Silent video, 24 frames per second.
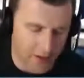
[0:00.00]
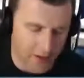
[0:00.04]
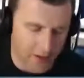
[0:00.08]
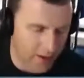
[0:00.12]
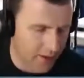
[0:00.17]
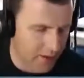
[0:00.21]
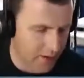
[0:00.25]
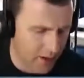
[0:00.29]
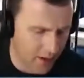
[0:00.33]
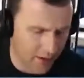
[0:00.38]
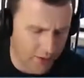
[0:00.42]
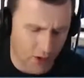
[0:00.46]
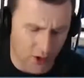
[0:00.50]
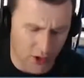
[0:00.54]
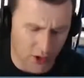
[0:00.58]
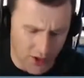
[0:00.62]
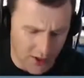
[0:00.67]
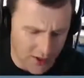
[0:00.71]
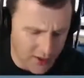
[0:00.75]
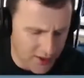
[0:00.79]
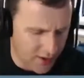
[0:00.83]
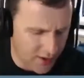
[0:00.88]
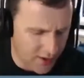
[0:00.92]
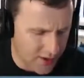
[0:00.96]
I've got an
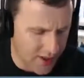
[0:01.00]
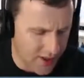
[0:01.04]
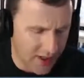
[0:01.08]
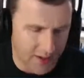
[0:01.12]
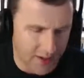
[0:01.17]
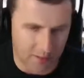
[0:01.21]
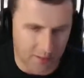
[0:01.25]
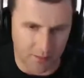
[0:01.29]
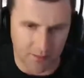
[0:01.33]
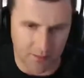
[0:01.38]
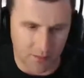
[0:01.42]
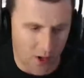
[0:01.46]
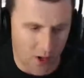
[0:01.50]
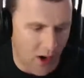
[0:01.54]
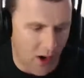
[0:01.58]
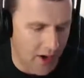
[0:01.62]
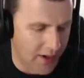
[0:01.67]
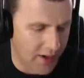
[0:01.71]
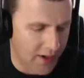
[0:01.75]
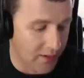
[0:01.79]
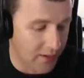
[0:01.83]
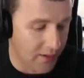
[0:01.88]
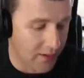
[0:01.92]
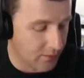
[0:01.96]
ISO cell in mine,
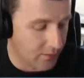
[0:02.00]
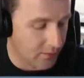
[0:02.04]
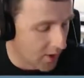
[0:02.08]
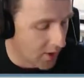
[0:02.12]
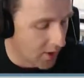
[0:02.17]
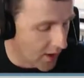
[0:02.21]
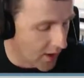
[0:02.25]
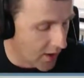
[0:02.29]
and the last